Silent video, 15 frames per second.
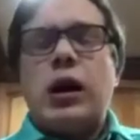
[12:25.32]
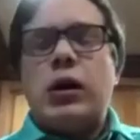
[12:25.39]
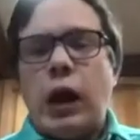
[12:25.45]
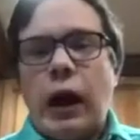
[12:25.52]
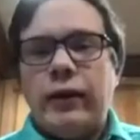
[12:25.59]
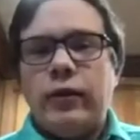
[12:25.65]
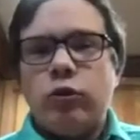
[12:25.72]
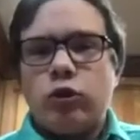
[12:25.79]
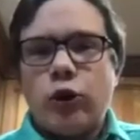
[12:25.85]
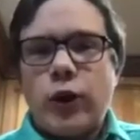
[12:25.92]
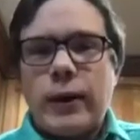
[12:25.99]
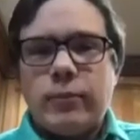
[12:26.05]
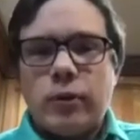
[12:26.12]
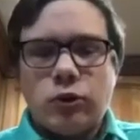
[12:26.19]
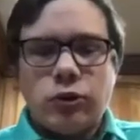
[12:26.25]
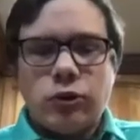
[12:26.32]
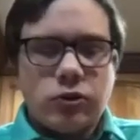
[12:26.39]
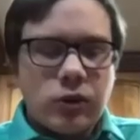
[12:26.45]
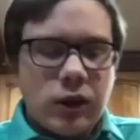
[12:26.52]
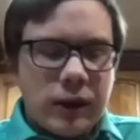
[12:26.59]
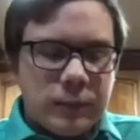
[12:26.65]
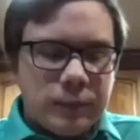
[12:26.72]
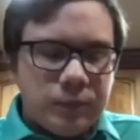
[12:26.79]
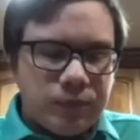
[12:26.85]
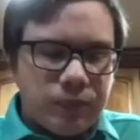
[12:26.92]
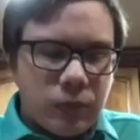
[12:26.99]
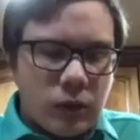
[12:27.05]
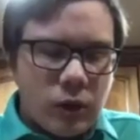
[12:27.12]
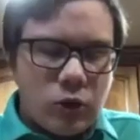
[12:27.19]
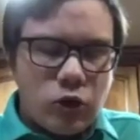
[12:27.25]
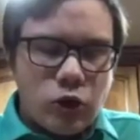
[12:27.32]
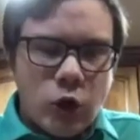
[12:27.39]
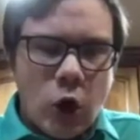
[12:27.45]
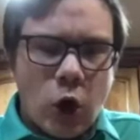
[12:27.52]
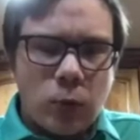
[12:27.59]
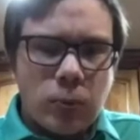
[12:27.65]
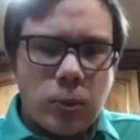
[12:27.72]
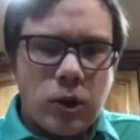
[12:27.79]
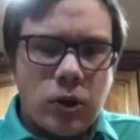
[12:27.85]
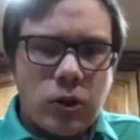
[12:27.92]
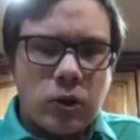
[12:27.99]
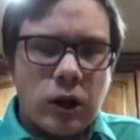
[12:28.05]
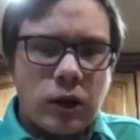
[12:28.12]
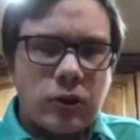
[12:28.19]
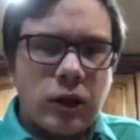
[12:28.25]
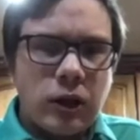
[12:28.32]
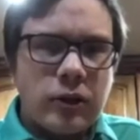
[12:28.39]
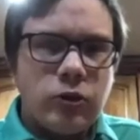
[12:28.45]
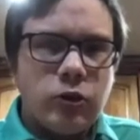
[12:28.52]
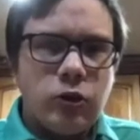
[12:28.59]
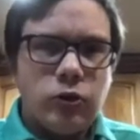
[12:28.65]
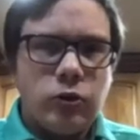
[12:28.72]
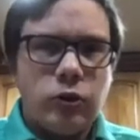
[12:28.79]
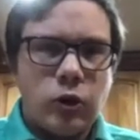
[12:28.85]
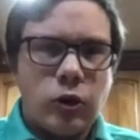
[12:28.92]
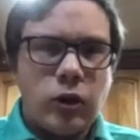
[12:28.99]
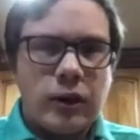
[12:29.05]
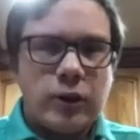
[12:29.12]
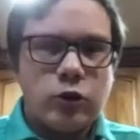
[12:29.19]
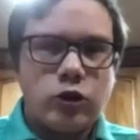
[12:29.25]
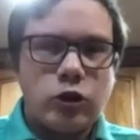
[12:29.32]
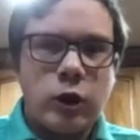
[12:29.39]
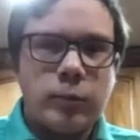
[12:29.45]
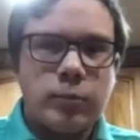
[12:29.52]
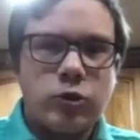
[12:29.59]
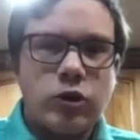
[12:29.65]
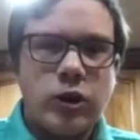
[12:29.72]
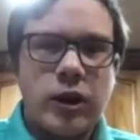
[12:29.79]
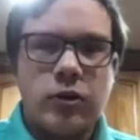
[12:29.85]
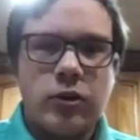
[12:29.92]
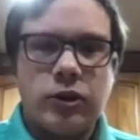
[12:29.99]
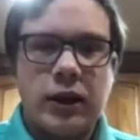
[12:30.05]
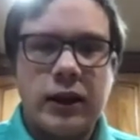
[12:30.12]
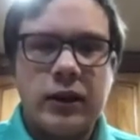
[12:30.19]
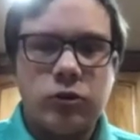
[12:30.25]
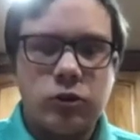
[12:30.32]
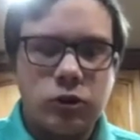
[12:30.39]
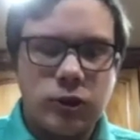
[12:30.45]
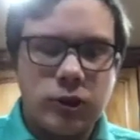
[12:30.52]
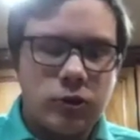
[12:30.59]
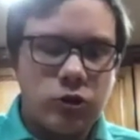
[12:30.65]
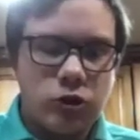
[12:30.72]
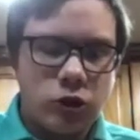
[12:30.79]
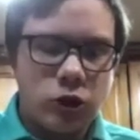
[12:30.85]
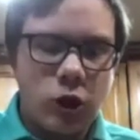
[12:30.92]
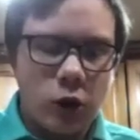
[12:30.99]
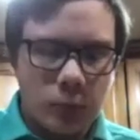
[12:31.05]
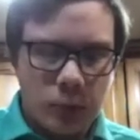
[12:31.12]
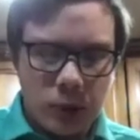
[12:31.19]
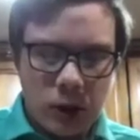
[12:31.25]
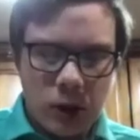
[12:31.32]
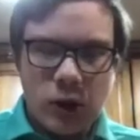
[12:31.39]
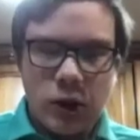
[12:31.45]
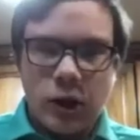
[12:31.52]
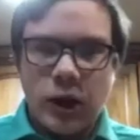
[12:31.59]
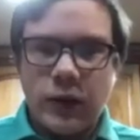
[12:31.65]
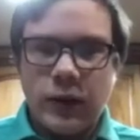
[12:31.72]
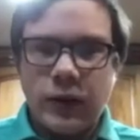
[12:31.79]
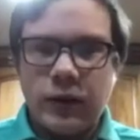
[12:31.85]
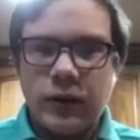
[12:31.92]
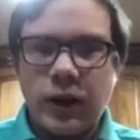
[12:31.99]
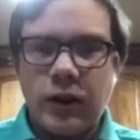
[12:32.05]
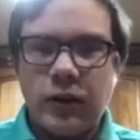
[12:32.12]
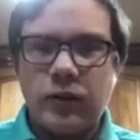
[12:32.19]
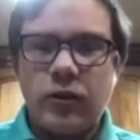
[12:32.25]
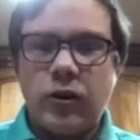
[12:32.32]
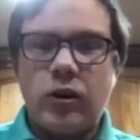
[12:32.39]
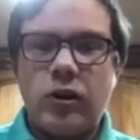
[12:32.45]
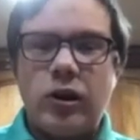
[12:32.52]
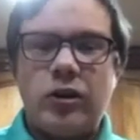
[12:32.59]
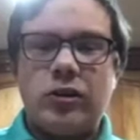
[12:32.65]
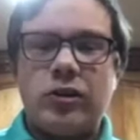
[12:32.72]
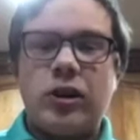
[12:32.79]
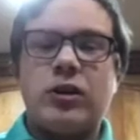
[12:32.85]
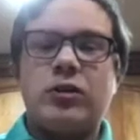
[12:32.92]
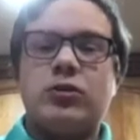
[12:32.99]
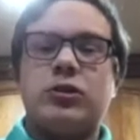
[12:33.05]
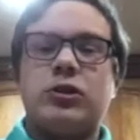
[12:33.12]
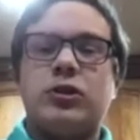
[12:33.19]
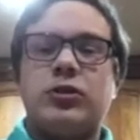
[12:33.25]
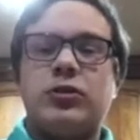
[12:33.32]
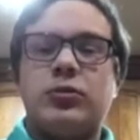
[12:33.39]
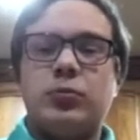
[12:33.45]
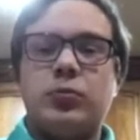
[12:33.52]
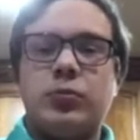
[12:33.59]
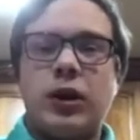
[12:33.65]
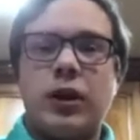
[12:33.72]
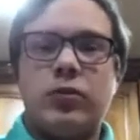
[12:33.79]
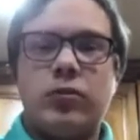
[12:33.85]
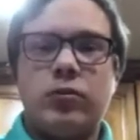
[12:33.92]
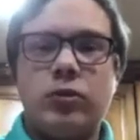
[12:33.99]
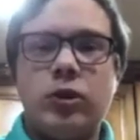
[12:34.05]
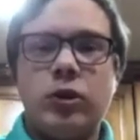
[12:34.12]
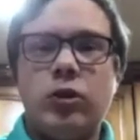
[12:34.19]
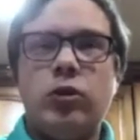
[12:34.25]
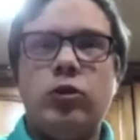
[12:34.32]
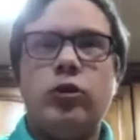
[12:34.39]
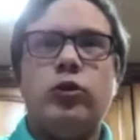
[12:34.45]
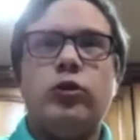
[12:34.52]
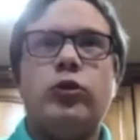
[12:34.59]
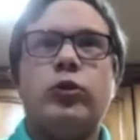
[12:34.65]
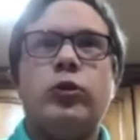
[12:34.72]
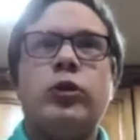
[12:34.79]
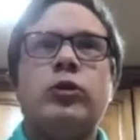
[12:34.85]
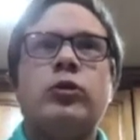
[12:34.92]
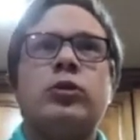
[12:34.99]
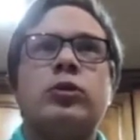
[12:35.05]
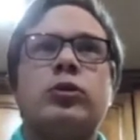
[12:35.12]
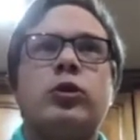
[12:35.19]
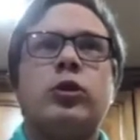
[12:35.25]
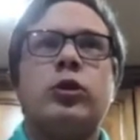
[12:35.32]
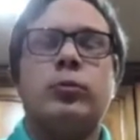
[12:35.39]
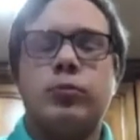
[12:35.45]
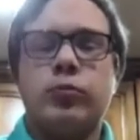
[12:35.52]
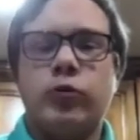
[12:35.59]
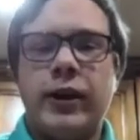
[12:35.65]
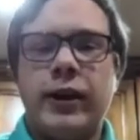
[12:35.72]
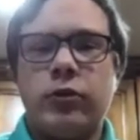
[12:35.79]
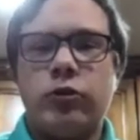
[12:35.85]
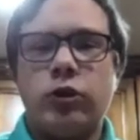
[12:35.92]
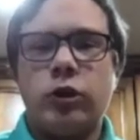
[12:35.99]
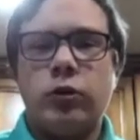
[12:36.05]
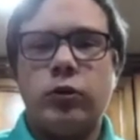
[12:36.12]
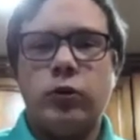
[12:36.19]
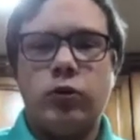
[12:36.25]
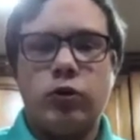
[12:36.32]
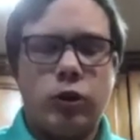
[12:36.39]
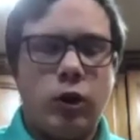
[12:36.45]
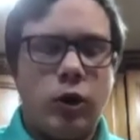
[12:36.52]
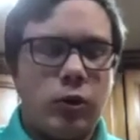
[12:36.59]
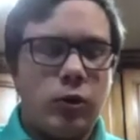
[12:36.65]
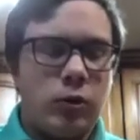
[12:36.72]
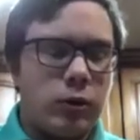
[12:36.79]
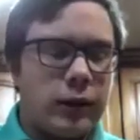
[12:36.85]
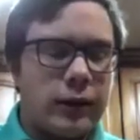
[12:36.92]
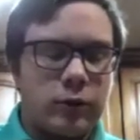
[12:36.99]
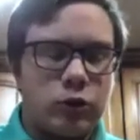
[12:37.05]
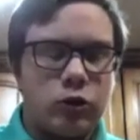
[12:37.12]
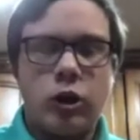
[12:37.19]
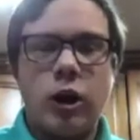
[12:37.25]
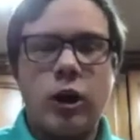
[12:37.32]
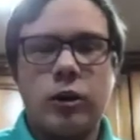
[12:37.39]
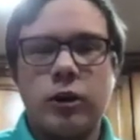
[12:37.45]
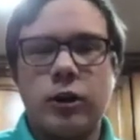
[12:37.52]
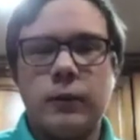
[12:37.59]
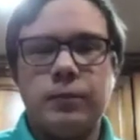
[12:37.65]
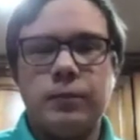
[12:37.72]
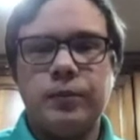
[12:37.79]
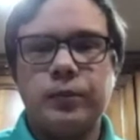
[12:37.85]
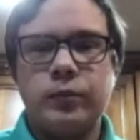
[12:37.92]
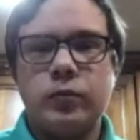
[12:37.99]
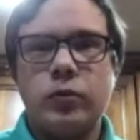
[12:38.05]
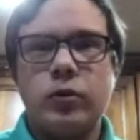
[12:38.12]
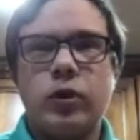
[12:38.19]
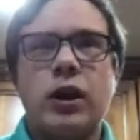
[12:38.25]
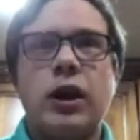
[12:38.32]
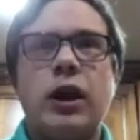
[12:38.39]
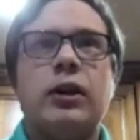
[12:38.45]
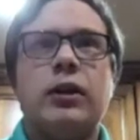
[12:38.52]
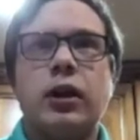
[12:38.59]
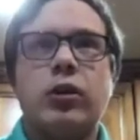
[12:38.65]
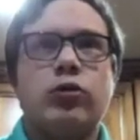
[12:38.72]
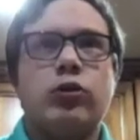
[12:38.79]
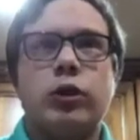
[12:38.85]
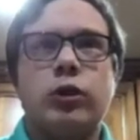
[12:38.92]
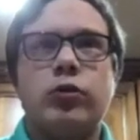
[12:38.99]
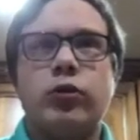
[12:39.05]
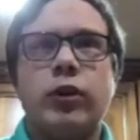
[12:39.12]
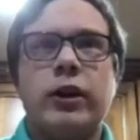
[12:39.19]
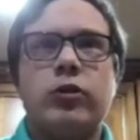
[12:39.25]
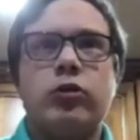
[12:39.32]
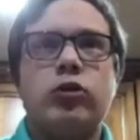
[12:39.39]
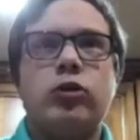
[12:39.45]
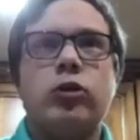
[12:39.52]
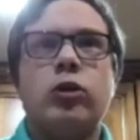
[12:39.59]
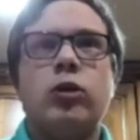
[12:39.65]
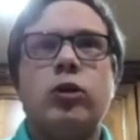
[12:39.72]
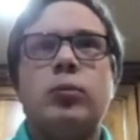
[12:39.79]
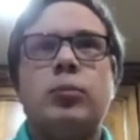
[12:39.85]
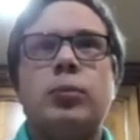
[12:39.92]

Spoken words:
described those as like sharp, like a sharp cheddar taste. It's sharp, and then like honestly, like you hear the term rich, like like a chocolate cake that's really rich. But